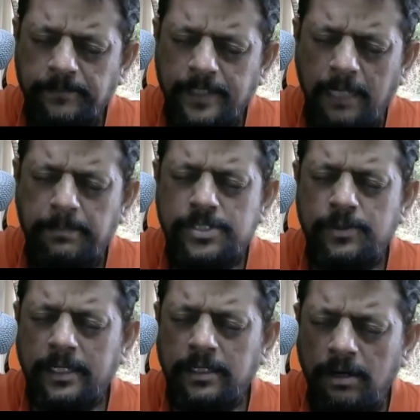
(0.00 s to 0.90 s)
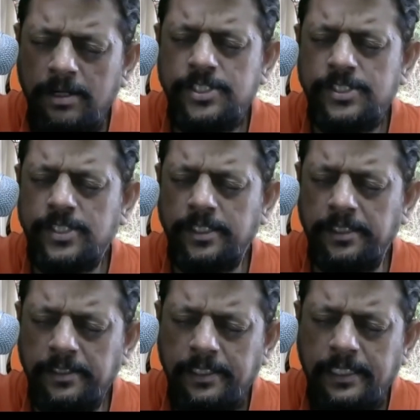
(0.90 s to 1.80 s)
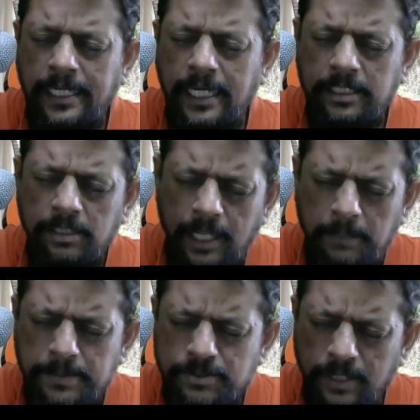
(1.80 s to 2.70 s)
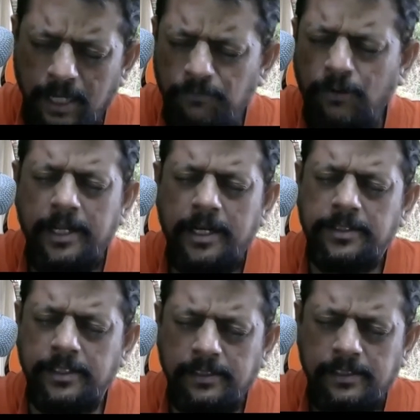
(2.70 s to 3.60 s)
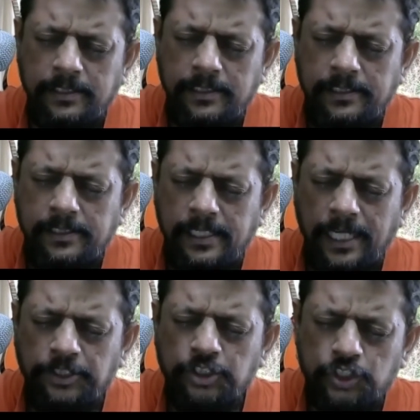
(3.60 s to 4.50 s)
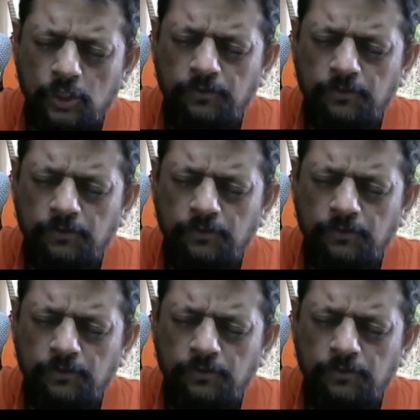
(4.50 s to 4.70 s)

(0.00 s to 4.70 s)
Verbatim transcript: Help us to acknowledge each other. Help us to love one another and show